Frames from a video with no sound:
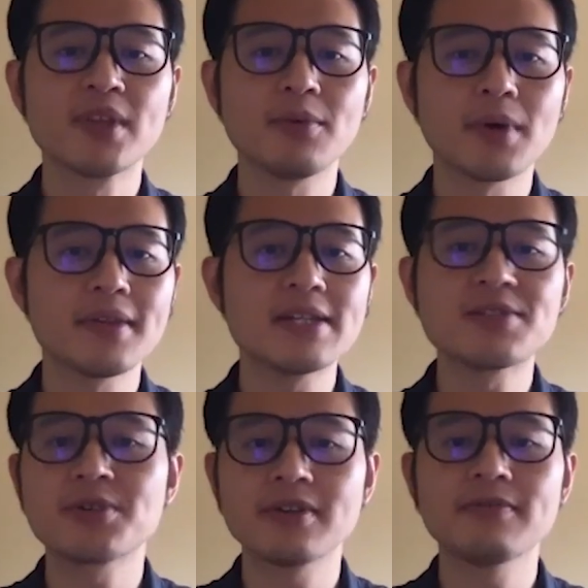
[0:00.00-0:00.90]
where they
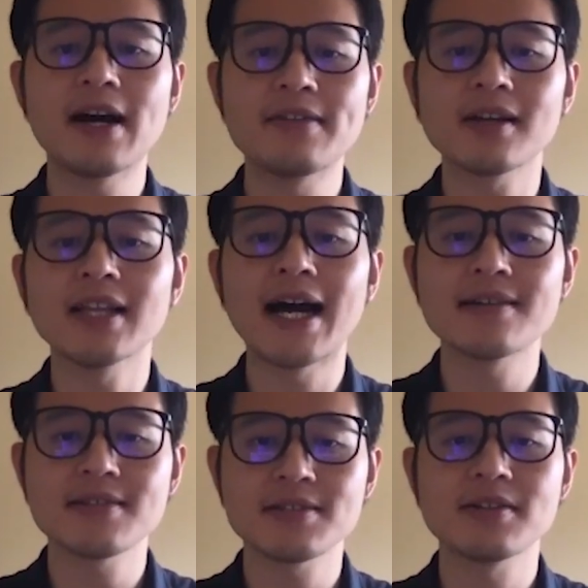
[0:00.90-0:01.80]
certify the
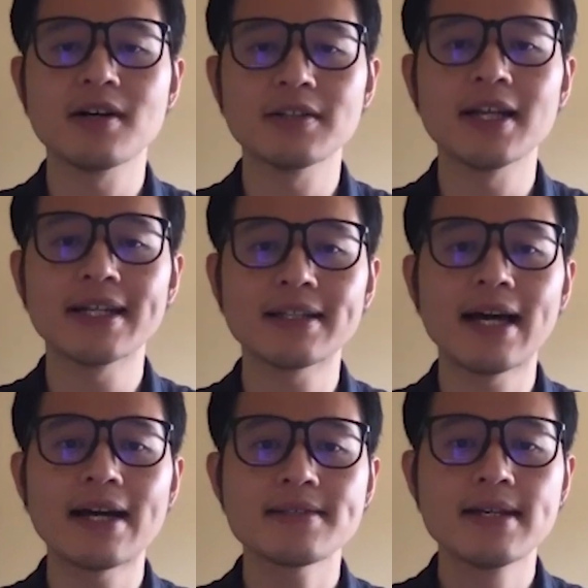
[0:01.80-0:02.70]
class as an online
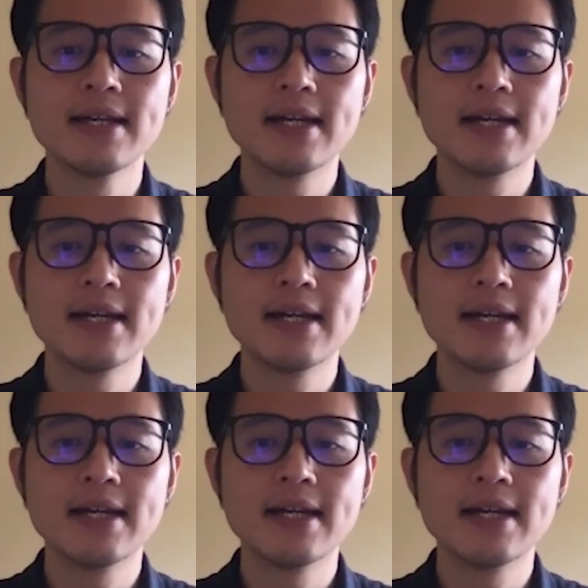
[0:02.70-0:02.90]
class.